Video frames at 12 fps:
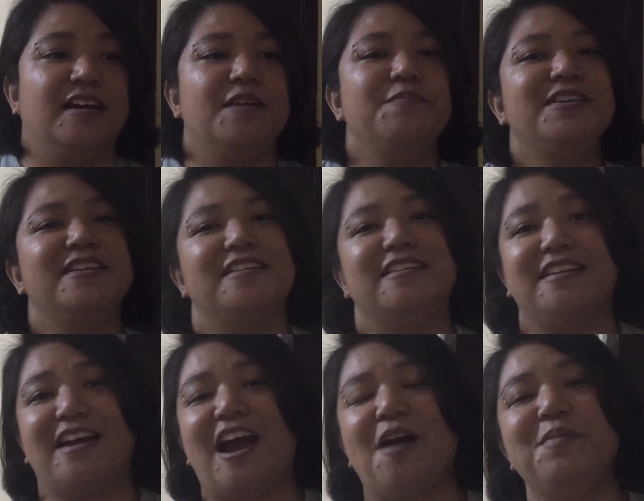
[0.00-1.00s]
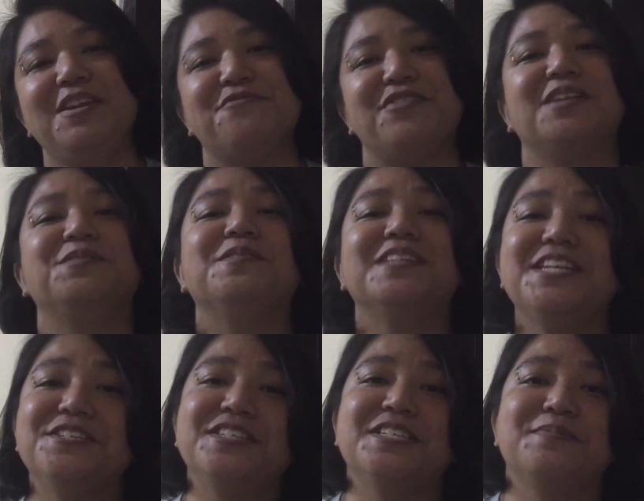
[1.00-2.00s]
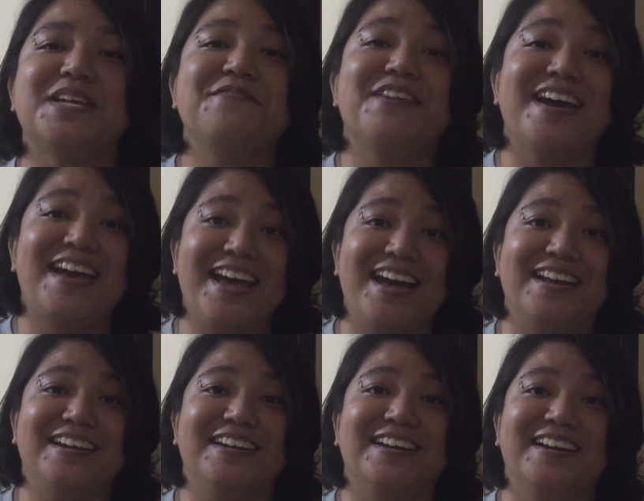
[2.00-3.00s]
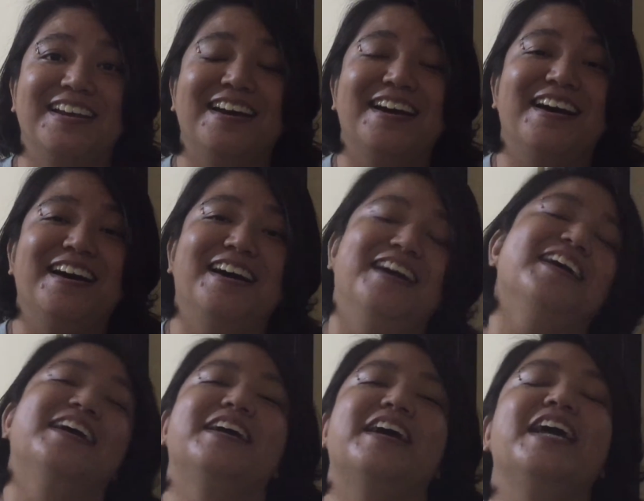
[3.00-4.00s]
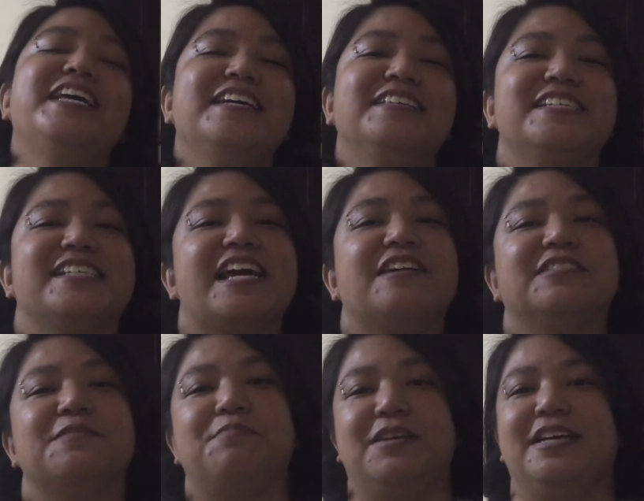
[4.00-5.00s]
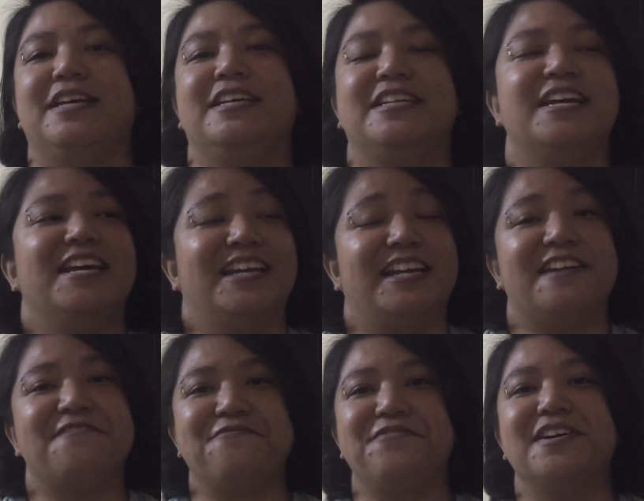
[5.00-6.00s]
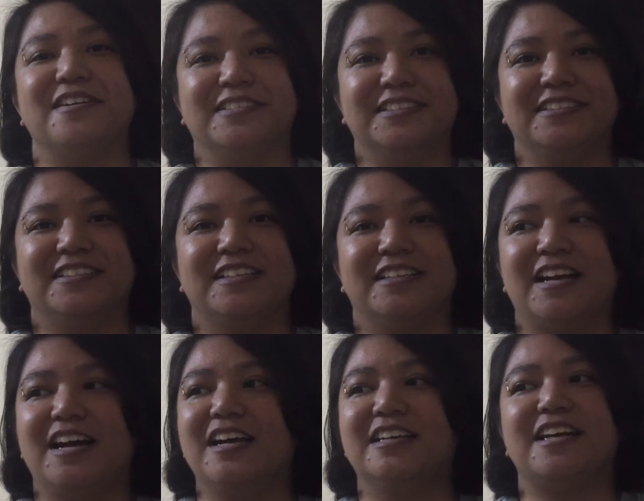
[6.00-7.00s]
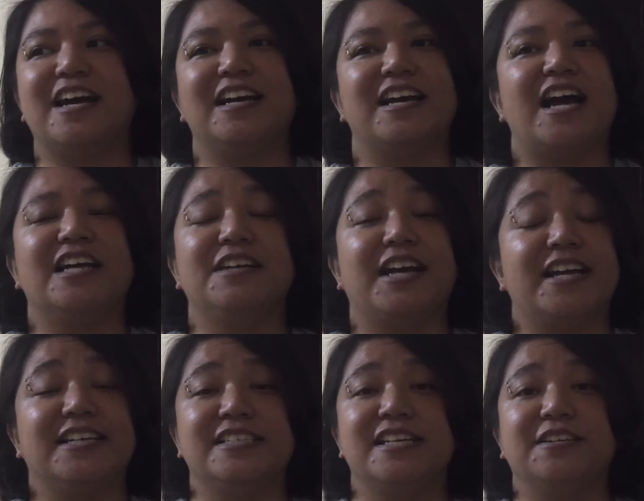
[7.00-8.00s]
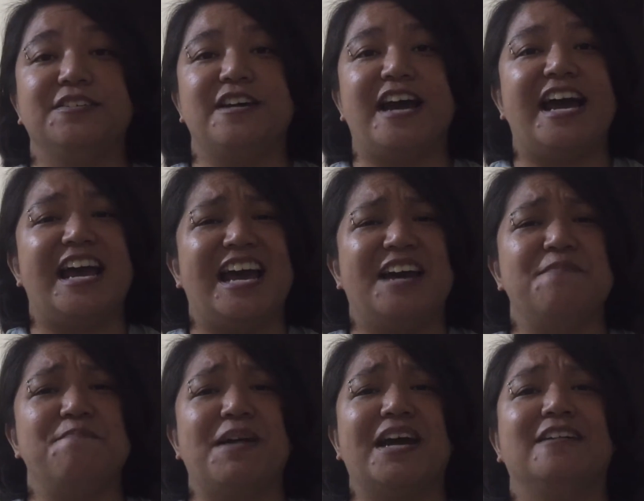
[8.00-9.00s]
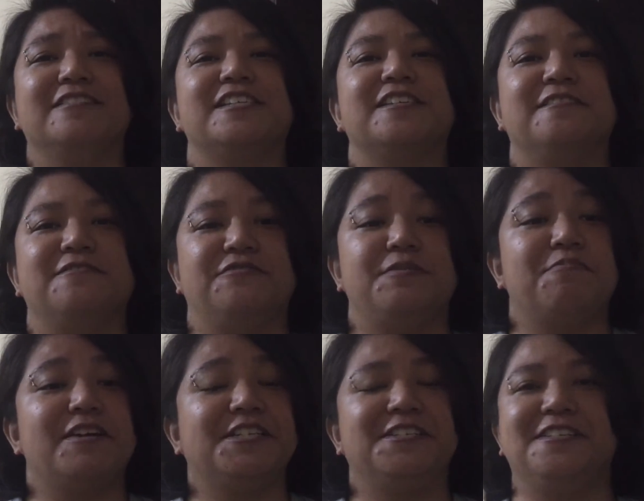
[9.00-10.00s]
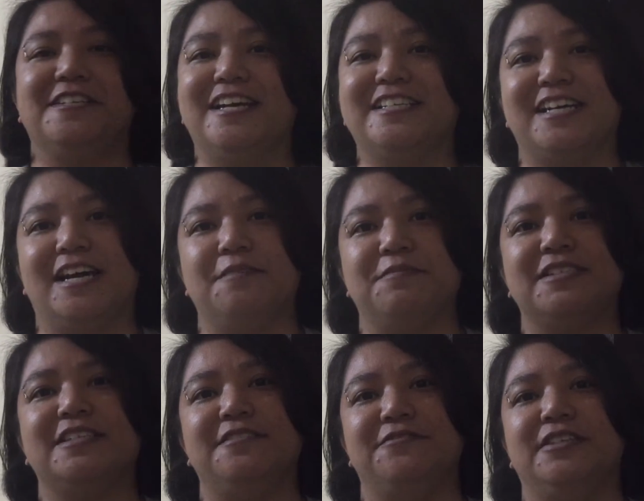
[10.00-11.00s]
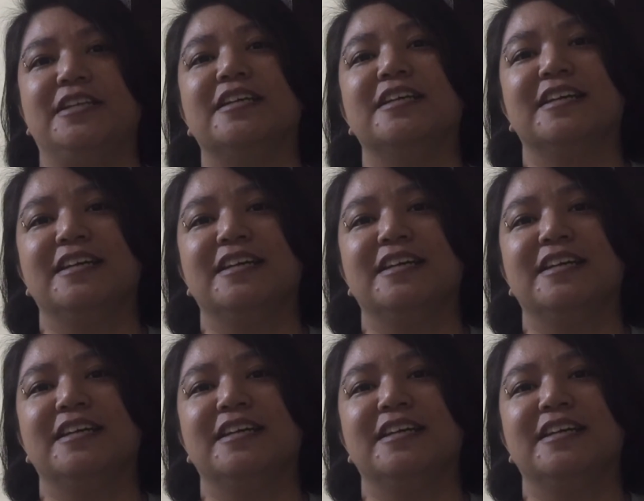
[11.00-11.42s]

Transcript: I mean, how many failed relationships have I had? I can't discount the pain that I've felt. I can tell you I had bouts of depression at times even.